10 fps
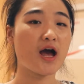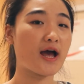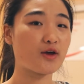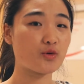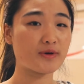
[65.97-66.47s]

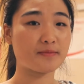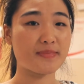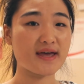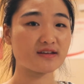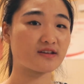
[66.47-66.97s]
I open a
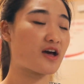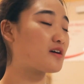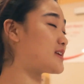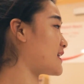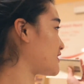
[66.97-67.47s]
bank
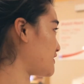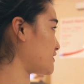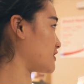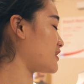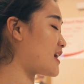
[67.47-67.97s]
account at
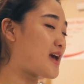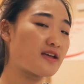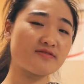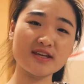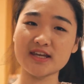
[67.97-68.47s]
here,
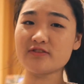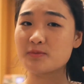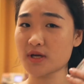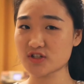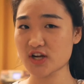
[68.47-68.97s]
and they give
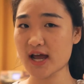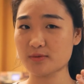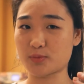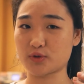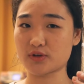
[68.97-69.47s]
me a
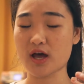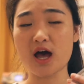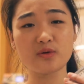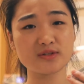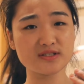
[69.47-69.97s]
checkbook.
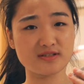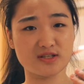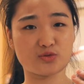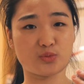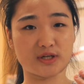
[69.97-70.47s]
How does
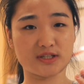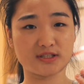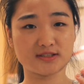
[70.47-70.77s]
this work?